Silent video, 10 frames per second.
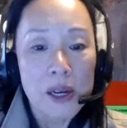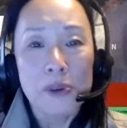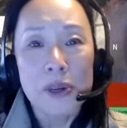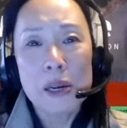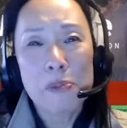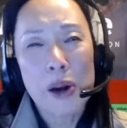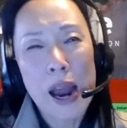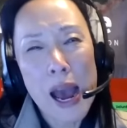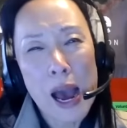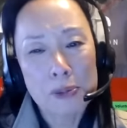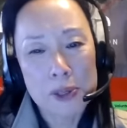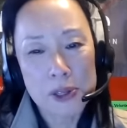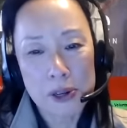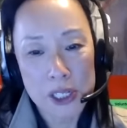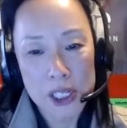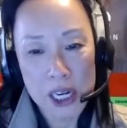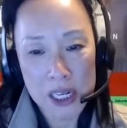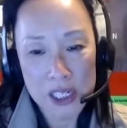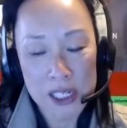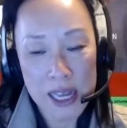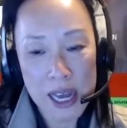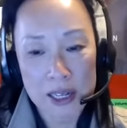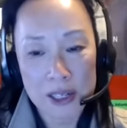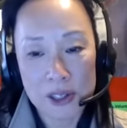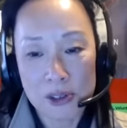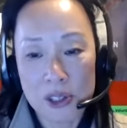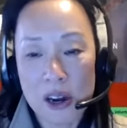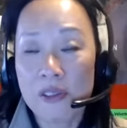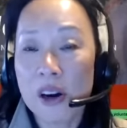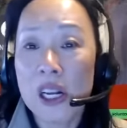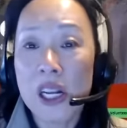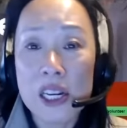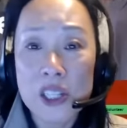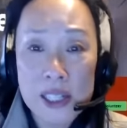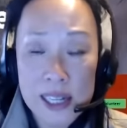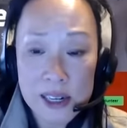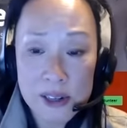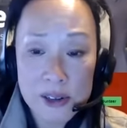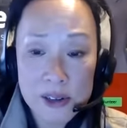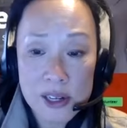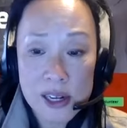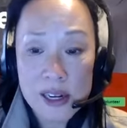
we can perhaps start changing the attitudes of our legislators,